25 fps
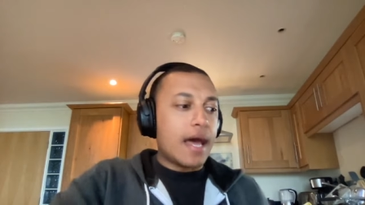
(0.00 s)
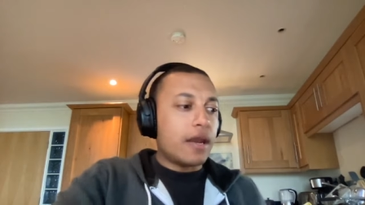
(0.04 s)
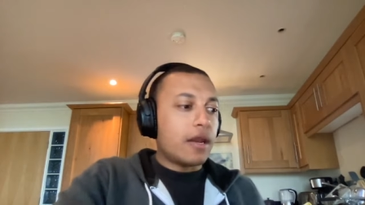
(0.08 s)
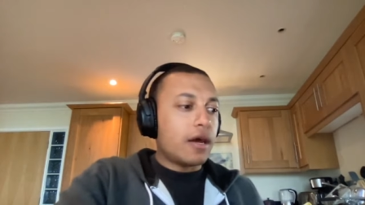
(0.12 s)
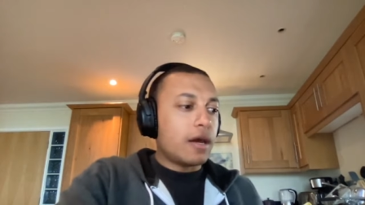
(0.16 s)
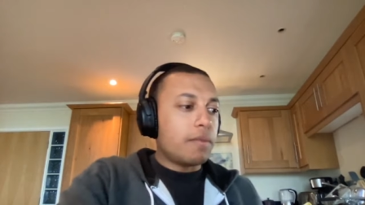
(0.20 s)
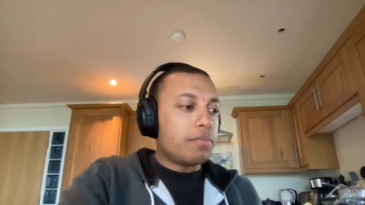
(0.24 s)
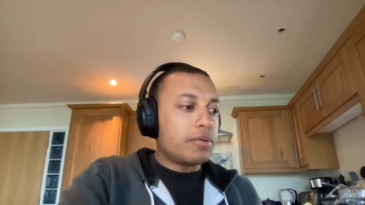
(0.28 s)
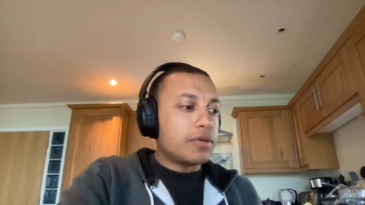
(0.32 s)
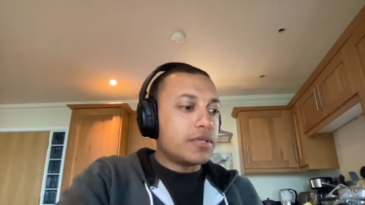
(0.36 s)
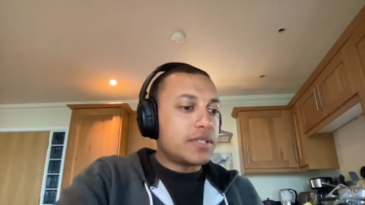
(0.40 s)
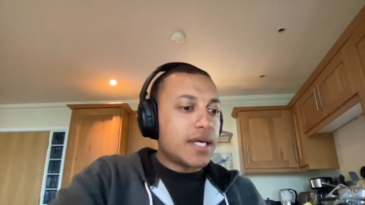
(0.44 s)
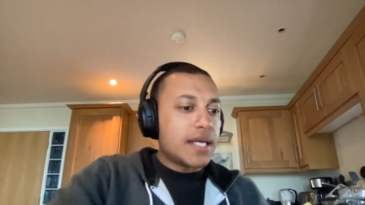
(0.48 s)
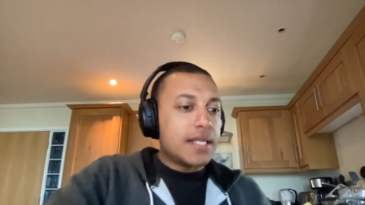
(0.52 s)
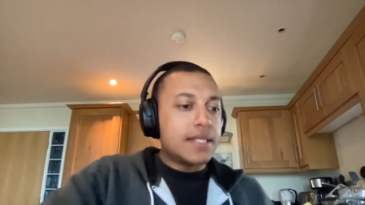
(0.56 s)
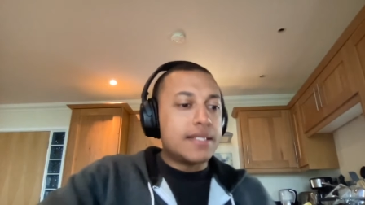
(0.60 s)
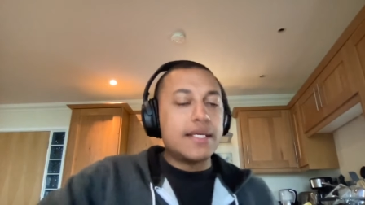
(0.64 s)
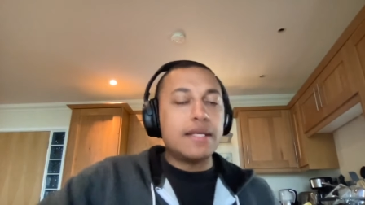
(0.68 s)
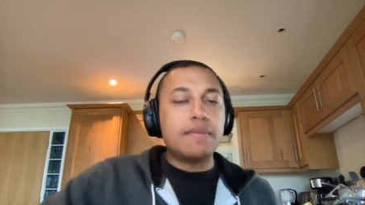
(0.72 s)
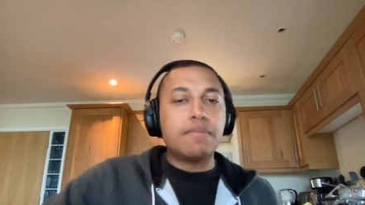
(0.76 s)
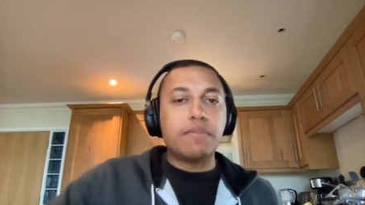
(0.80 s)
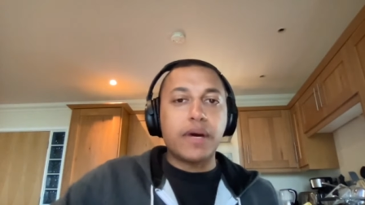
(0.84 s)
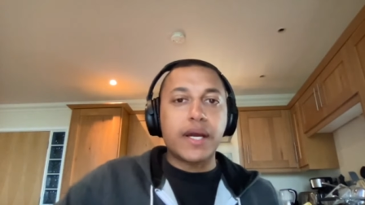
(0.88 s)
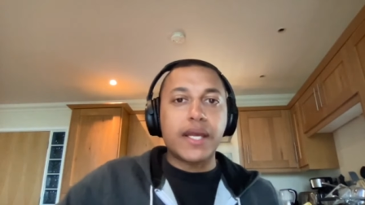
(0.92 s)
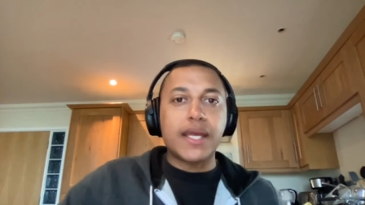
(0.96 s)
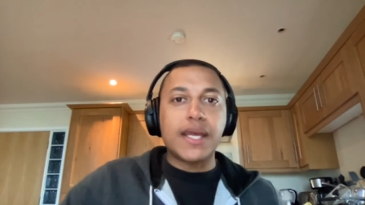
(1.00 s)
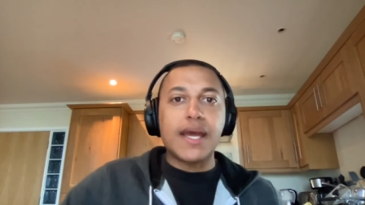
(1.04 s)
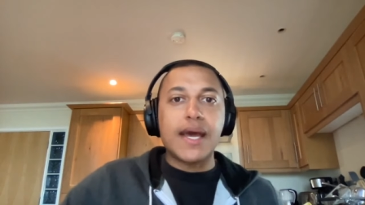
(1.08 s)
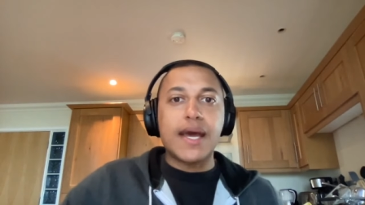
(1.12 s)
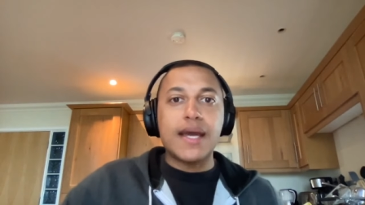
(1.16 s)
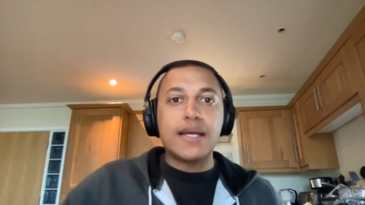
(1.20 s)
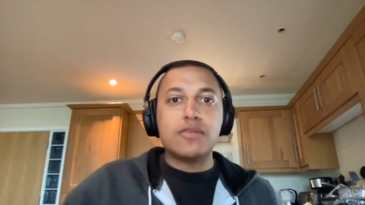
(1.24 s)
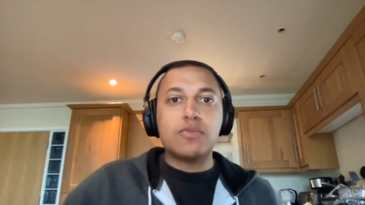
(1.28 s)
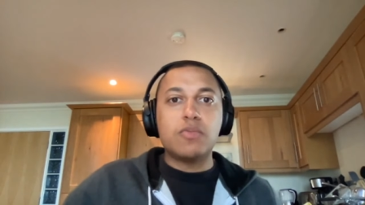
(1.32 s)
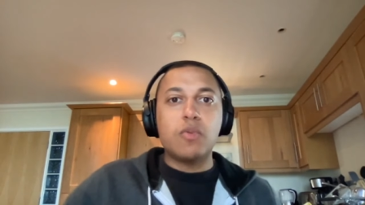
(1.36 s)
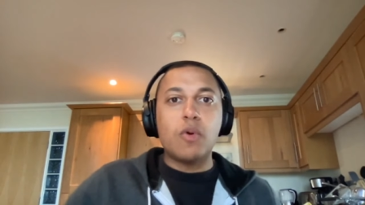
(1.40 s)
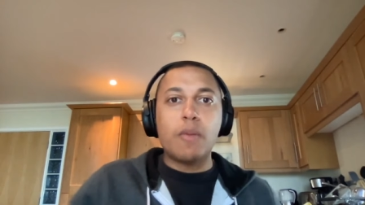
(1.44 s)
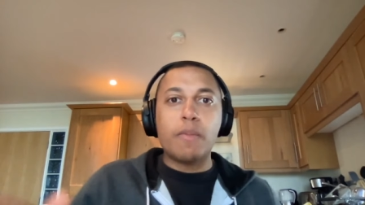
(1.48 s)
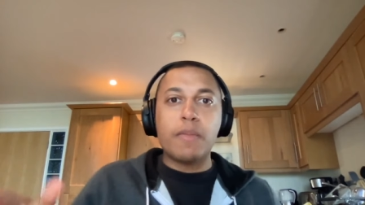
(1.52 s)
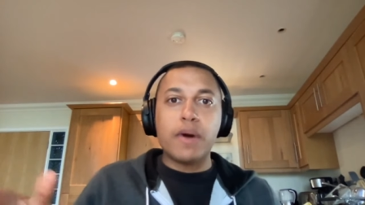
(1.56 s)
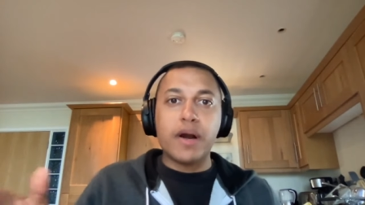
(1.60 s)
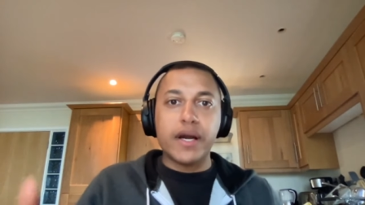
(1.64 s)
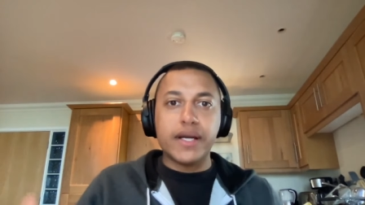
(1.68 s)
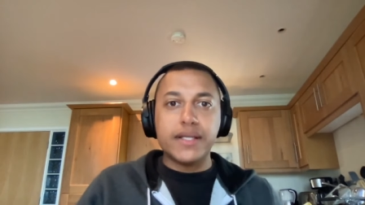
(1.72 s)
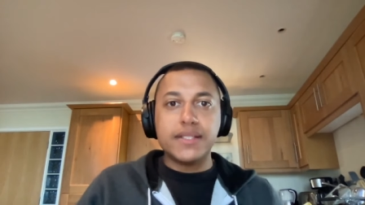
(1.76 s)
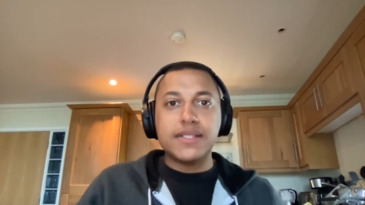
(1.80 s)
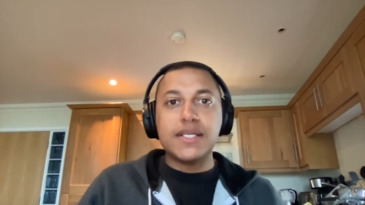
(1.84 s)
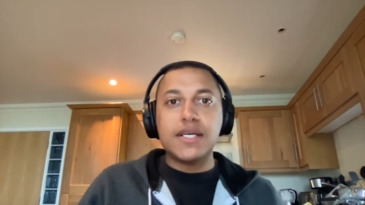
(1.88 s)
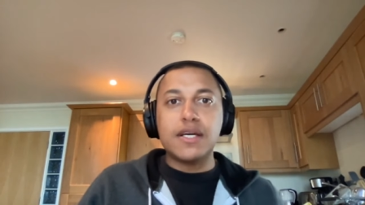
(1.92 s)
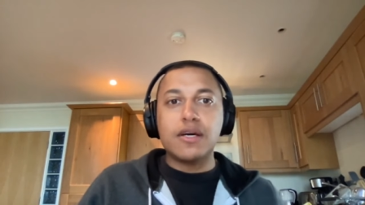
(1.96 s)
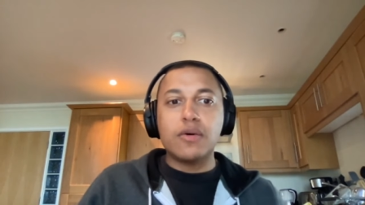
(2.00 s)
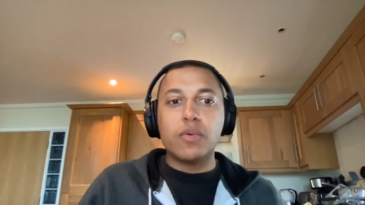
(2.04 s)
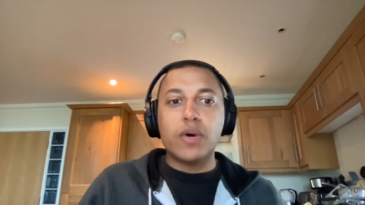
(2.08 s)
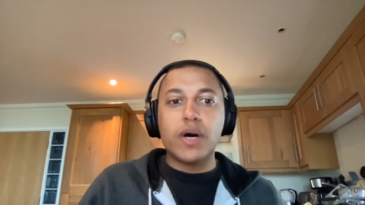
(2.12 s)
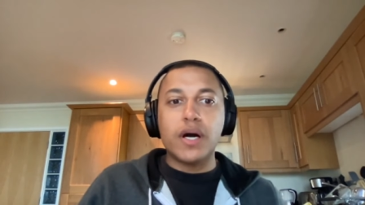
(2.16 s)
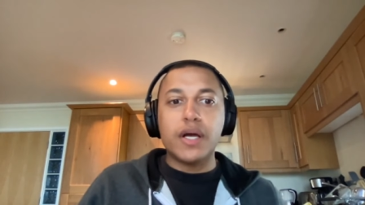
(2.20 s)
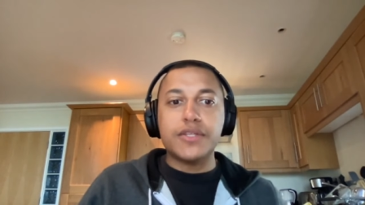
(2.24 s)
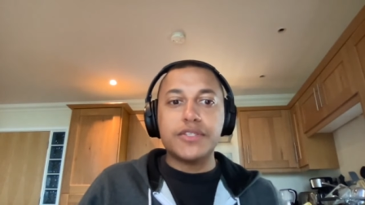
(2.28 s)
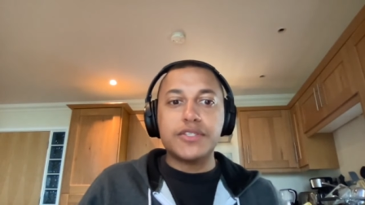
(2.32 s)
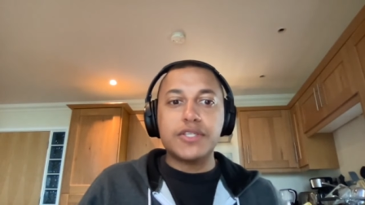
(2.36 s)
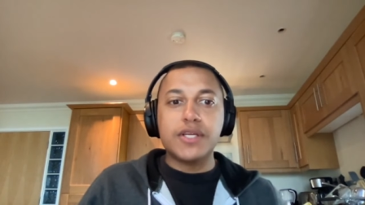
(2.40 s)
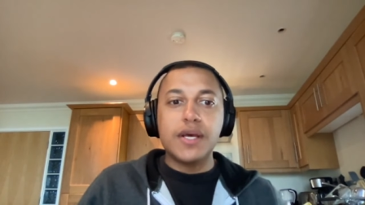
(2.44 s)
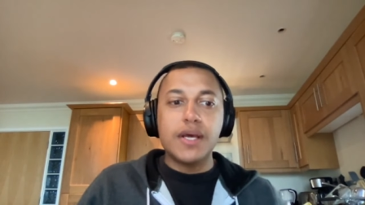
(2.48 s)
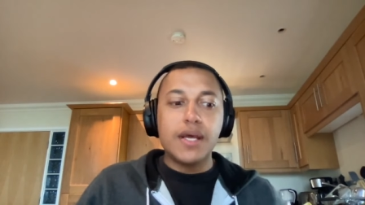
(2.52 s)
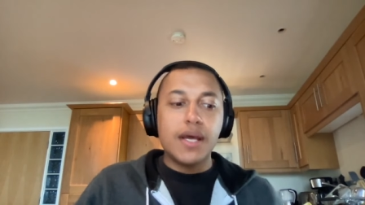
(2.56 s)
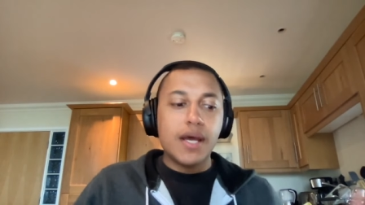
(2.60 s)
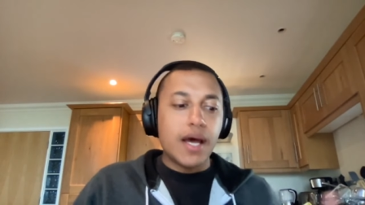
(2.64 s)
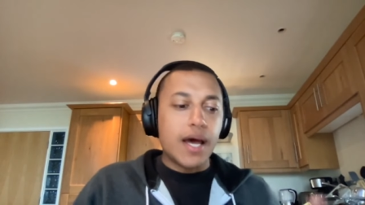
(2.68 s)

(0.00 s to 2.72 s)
and I presented my case, what my idea was.